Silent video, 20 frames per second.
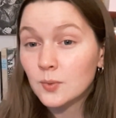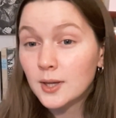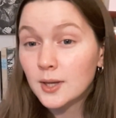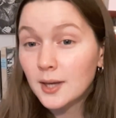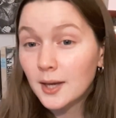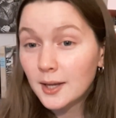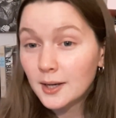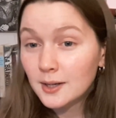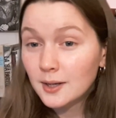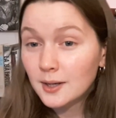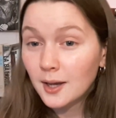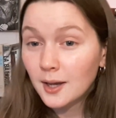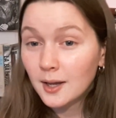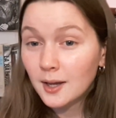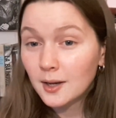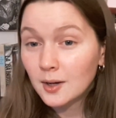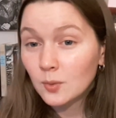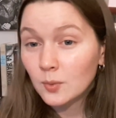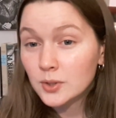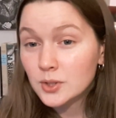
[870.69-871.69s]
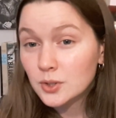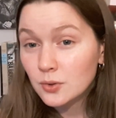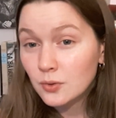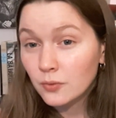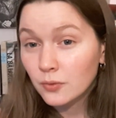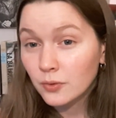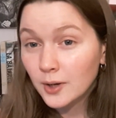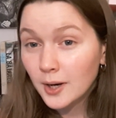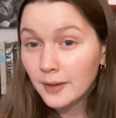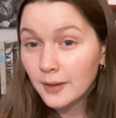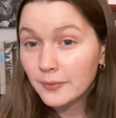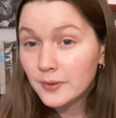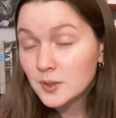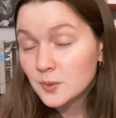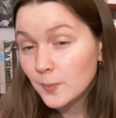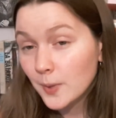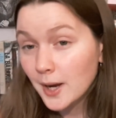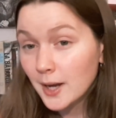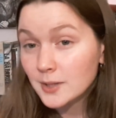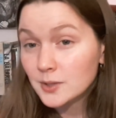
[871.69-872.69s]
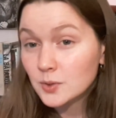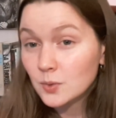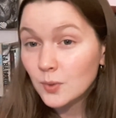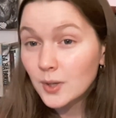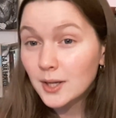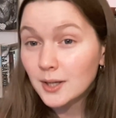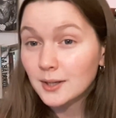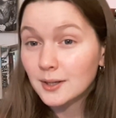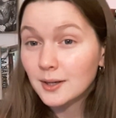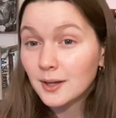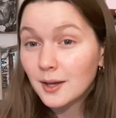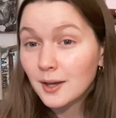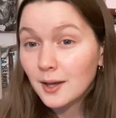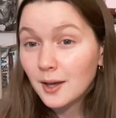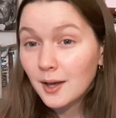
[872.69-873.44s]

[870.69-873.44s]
weekend and what you've read this past week.